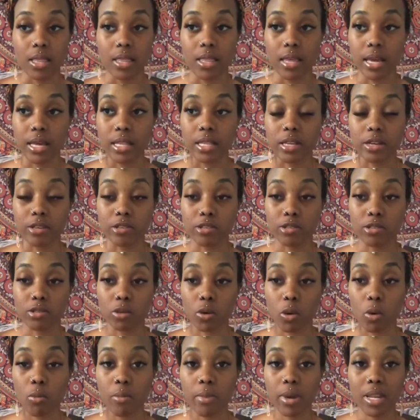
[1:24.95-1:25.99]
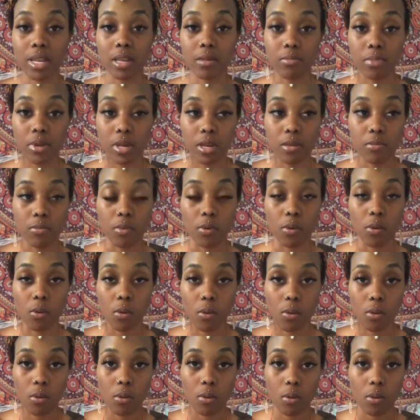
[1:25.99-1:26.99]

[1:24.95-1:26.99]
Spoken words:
that there's so many people,